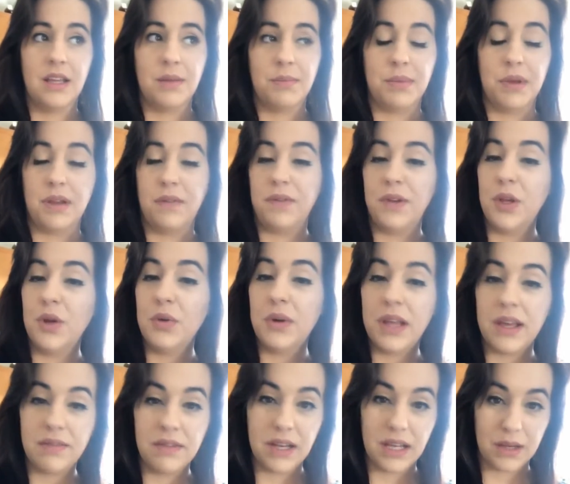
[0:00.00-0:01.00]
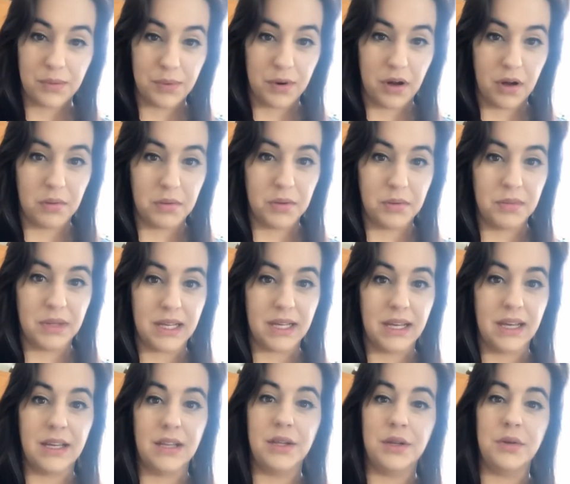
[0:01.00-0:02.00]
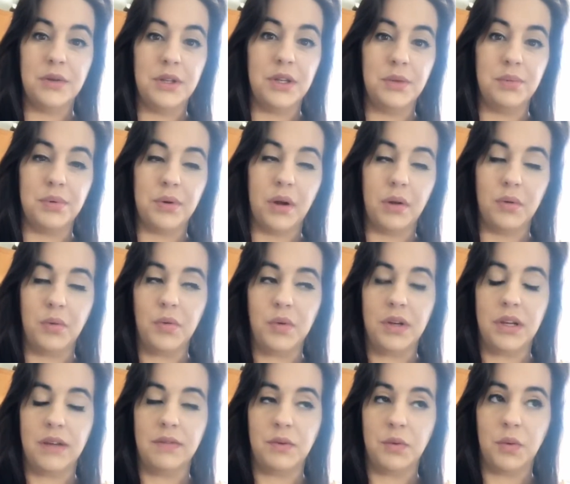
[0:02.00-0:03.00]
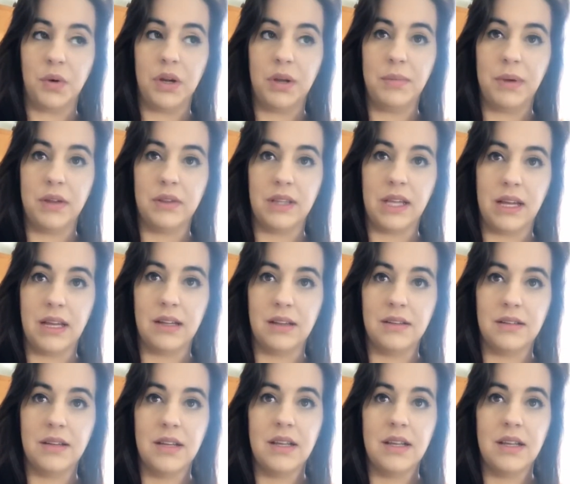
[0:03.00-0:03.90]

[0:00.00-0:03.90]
But if you don't have a neck problem like I do, then you probably wouldn't have to worry about that.